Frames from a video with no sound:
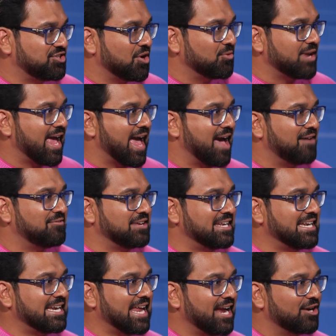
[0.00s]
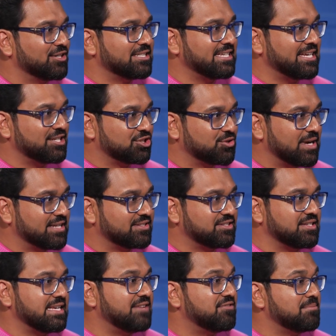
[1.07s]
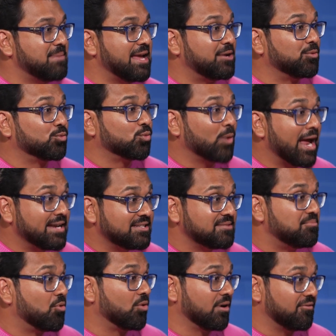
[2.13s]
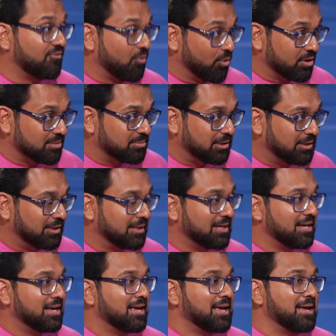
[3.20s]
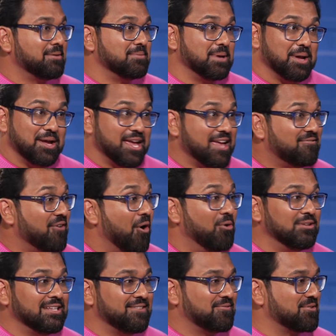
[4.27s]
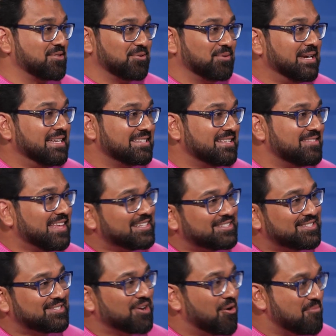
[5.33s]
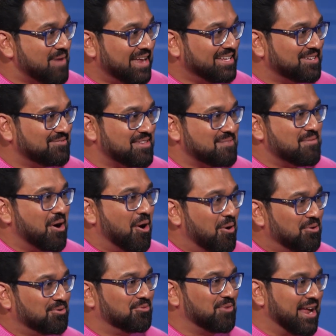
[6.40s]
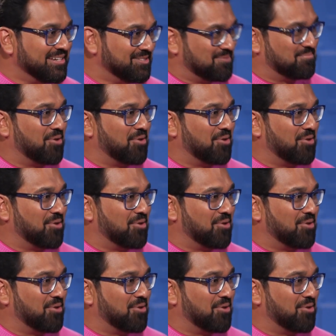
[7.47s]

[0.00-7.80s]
don't have an inherent interest to even make rent more affordable. if only for the reason that so many of them own rental